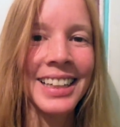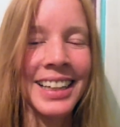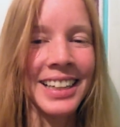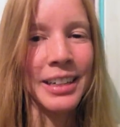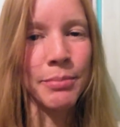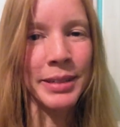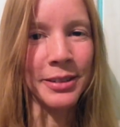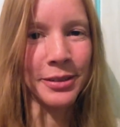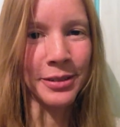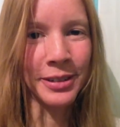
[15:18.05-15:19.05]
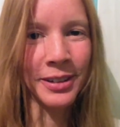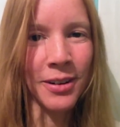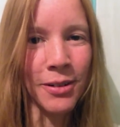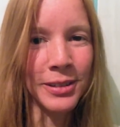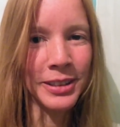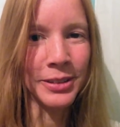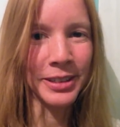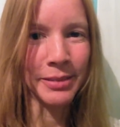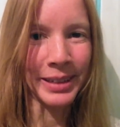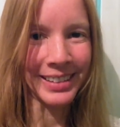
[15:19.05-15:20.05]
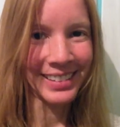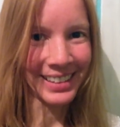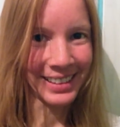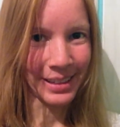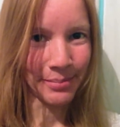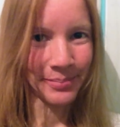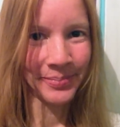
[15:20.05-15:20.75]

a little bit of old urine mixed in them.